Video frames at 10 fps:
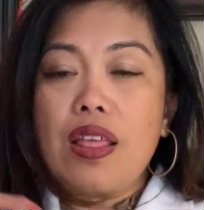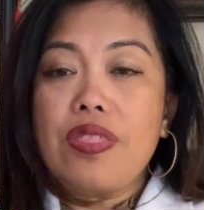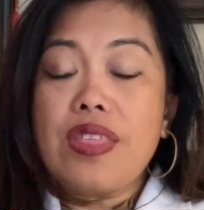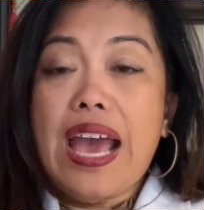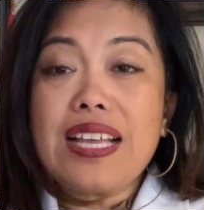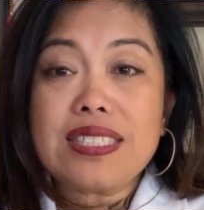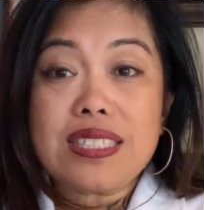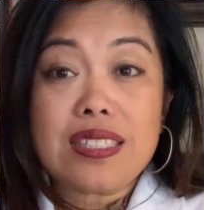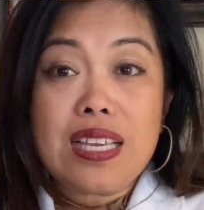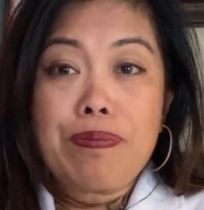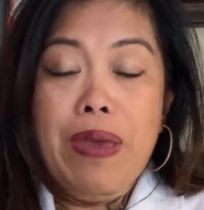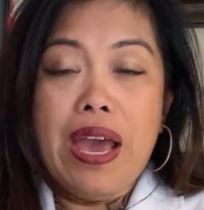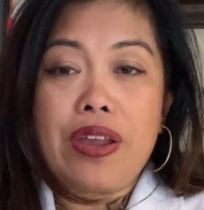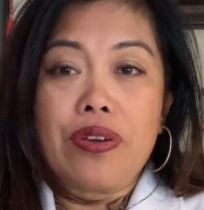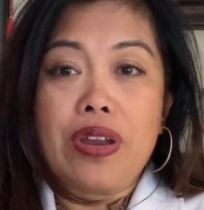That sleep
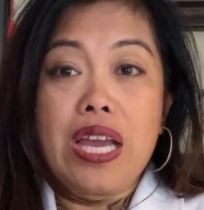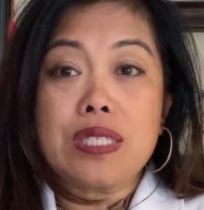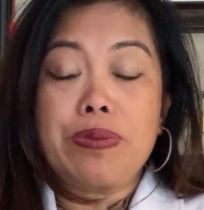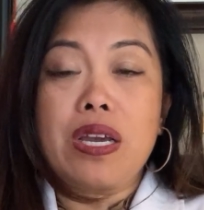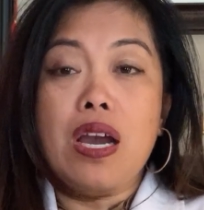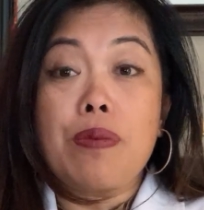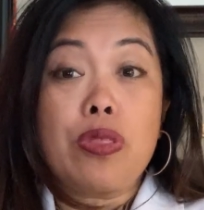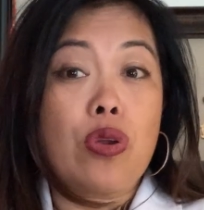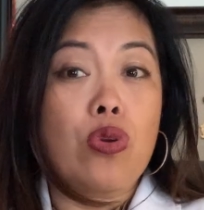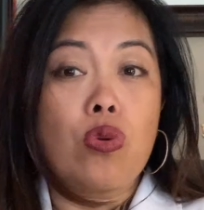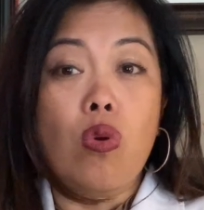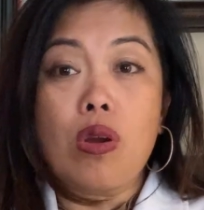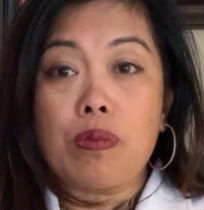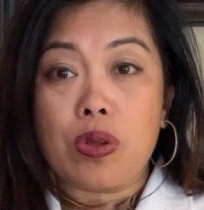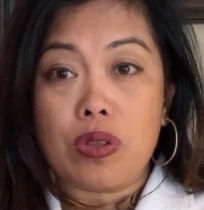pattern has become their
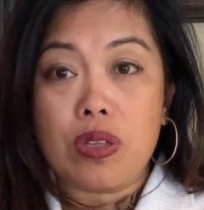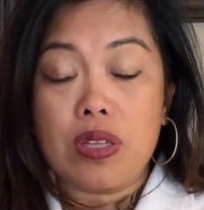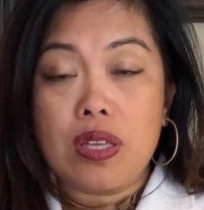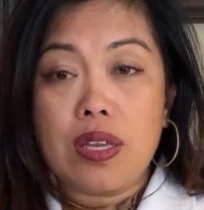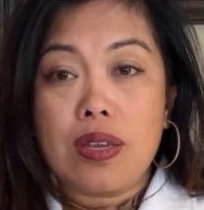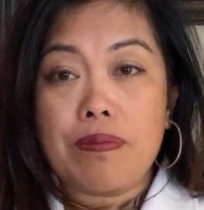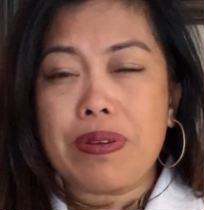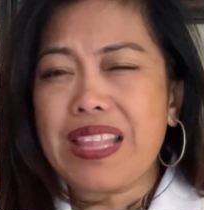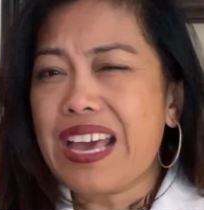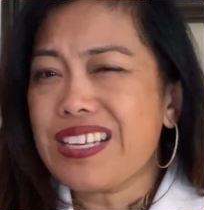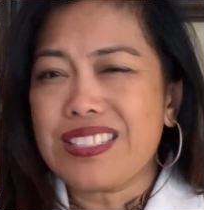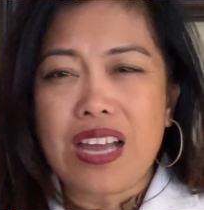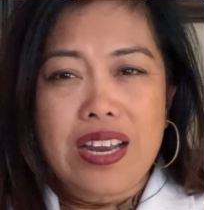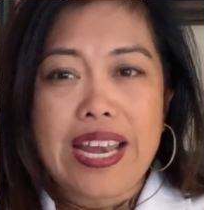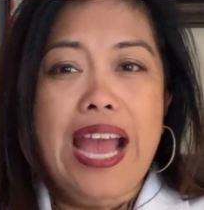normal, but that is
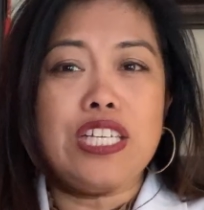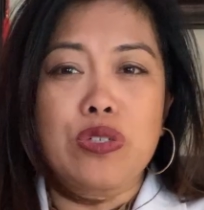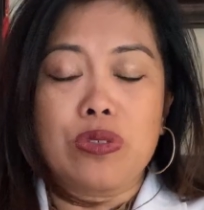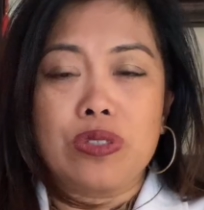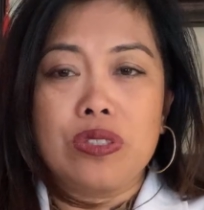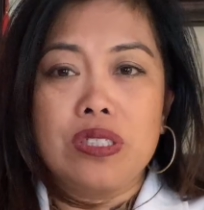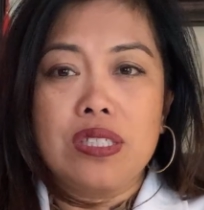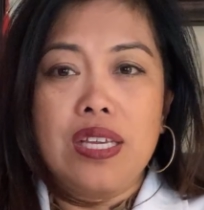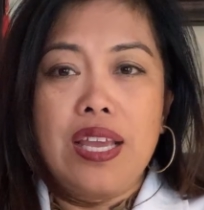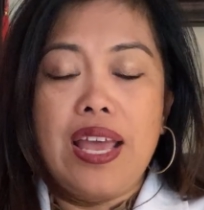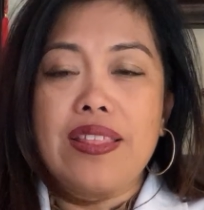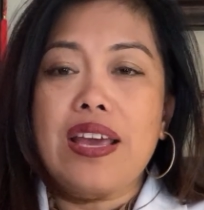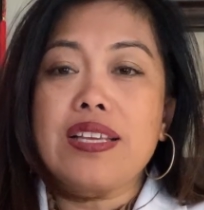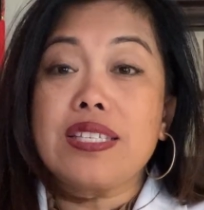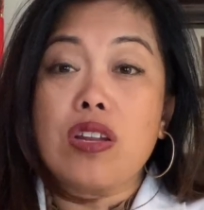not natural. And
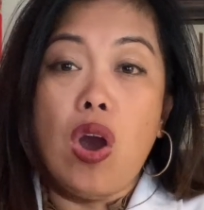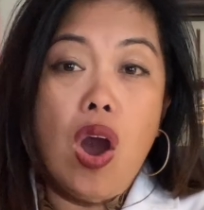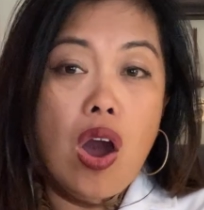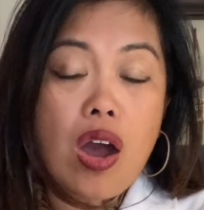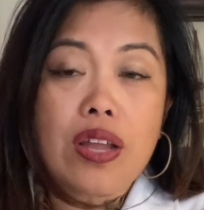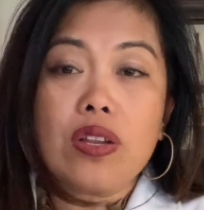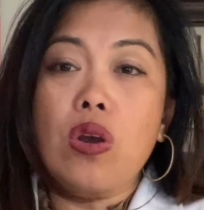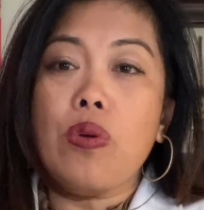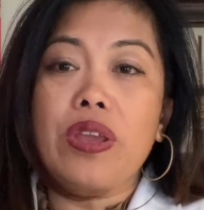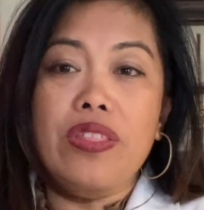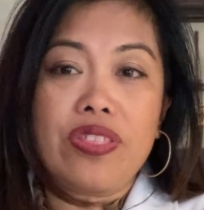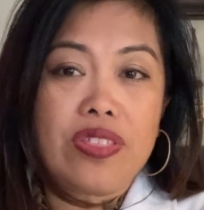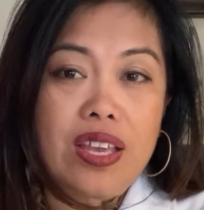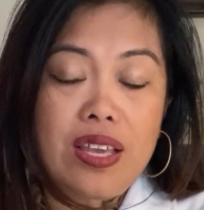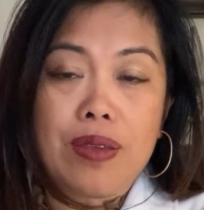that is an ongoing
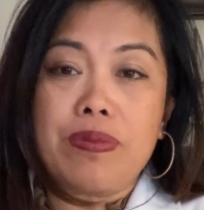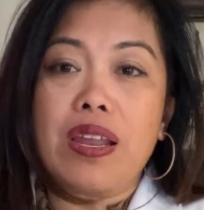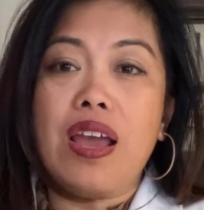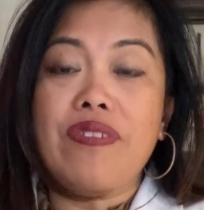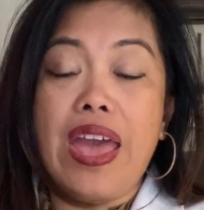theme that I've